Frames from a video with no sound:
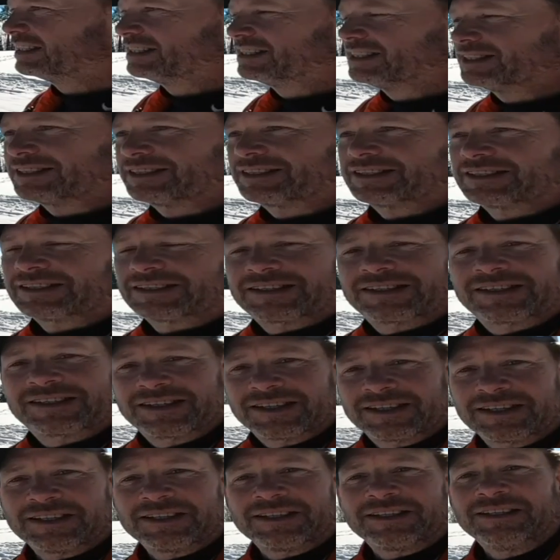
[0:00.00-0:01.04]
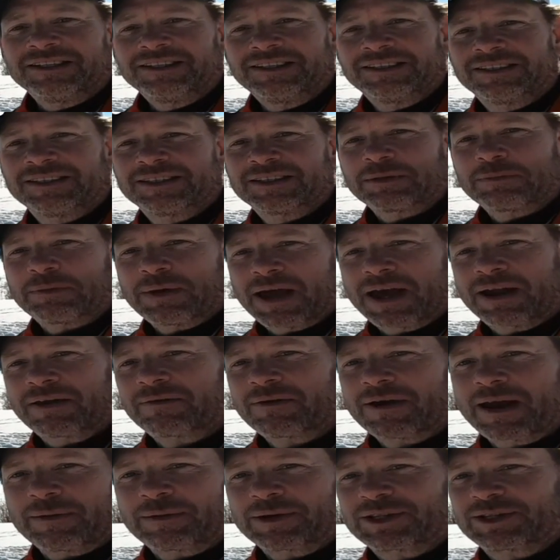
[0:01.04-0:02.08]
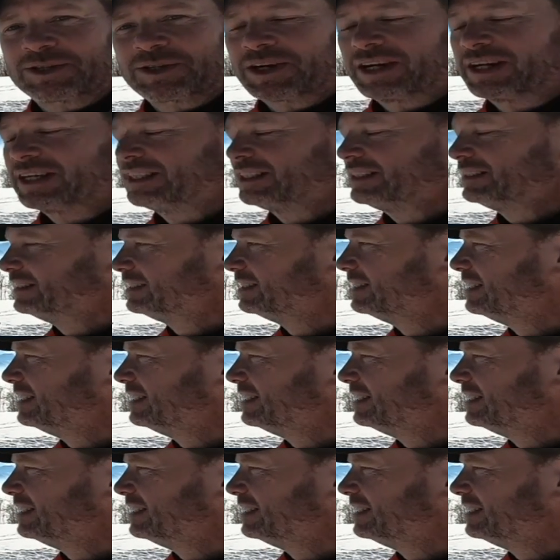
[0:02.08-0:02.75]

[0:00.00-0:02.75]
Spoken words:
this is still the panoramic trail.